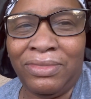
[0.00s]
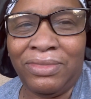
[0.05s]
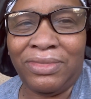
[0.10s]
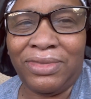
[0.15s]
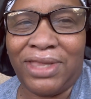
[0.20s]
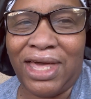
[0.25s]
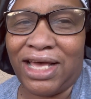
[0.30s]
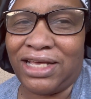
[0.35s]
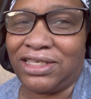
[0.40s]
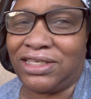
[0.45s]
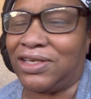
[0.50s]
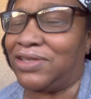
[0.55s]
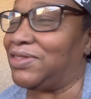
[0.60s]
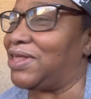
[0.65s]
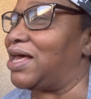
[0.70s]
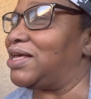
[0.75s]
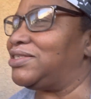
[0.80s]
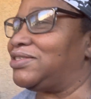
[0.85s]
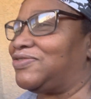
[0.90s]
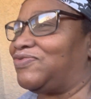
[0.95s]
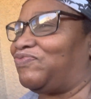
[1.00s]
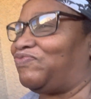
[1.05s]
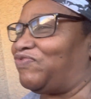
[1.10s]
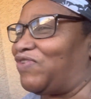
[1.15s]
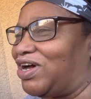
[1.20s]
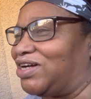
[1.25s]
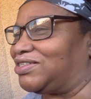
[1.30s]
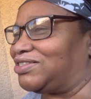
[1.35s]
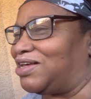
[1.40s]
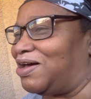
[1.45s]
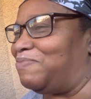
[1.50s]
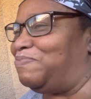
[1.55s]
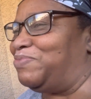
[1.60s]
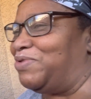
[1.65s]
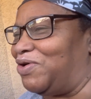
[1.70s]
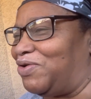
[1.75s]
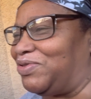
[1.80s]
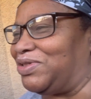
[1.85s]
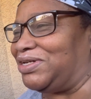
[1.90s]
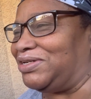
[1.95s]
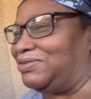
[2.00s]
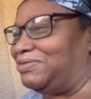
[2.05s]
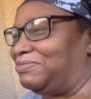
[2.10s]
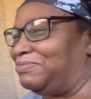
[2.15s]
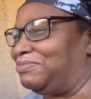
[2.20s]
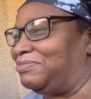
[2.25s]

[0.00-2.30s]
That's, that's fucked up, Nolan.